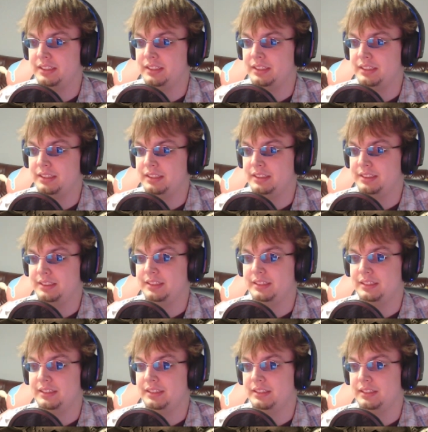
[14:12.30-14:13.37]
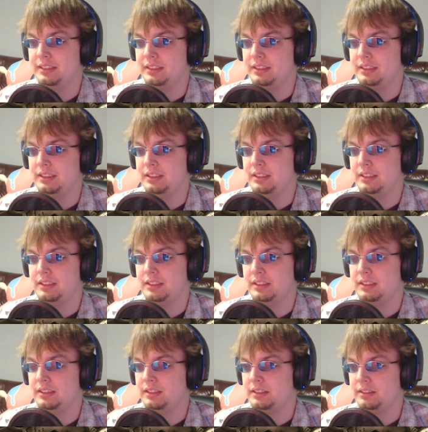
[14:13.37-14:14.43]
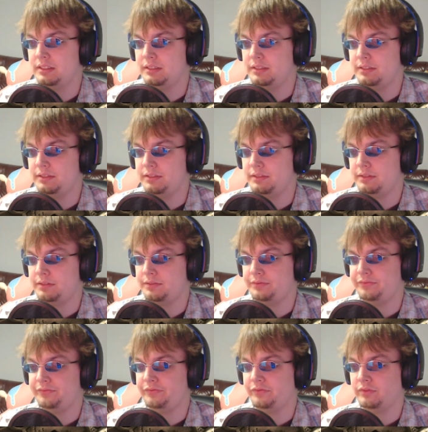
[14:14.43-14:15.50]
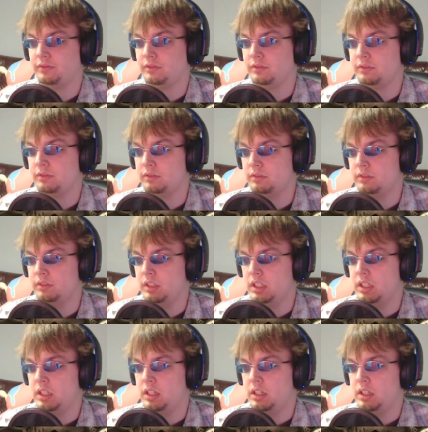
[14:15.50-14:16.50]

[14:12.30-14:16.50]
Nothing is said.